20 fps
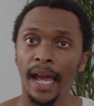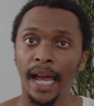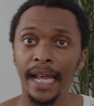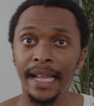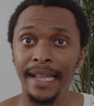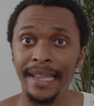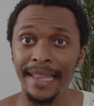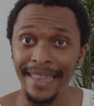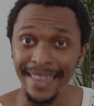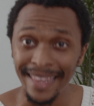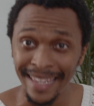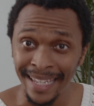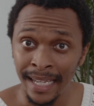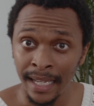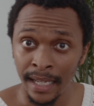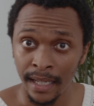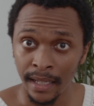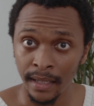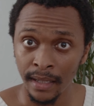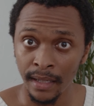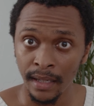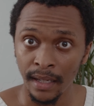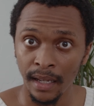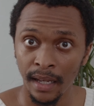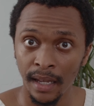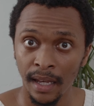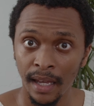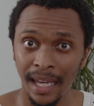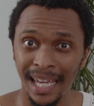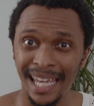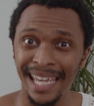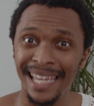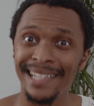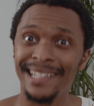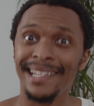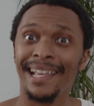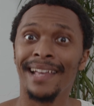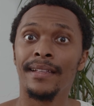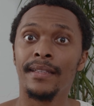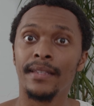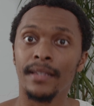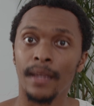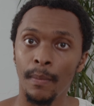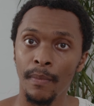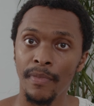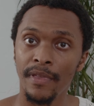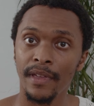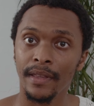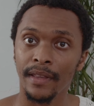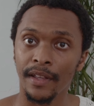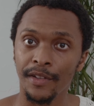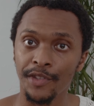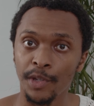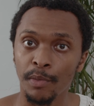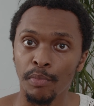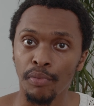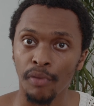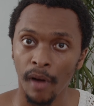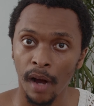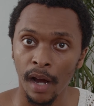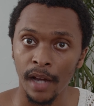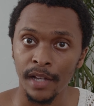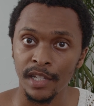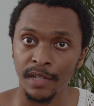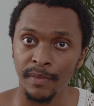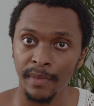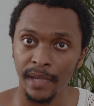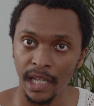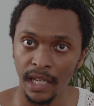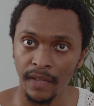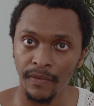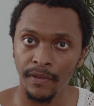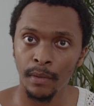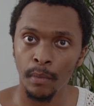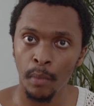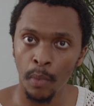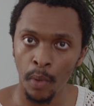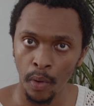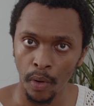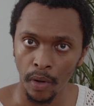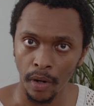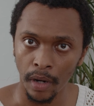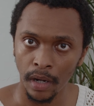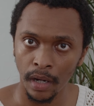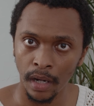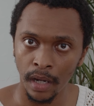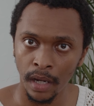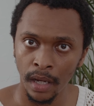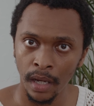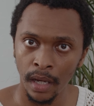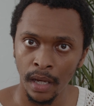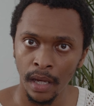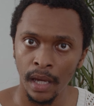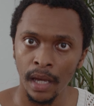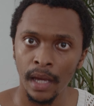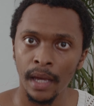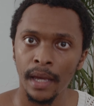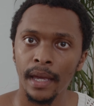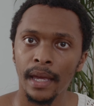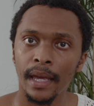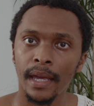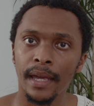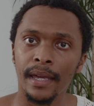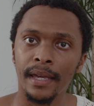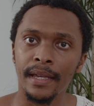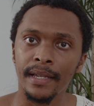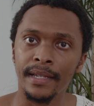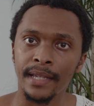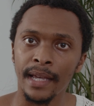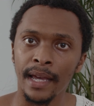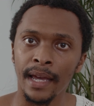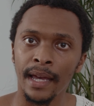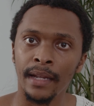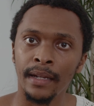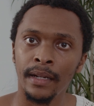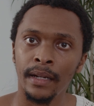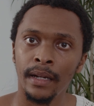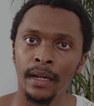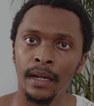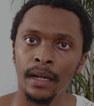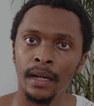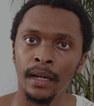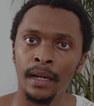And then he said something that surprised me even more. He said,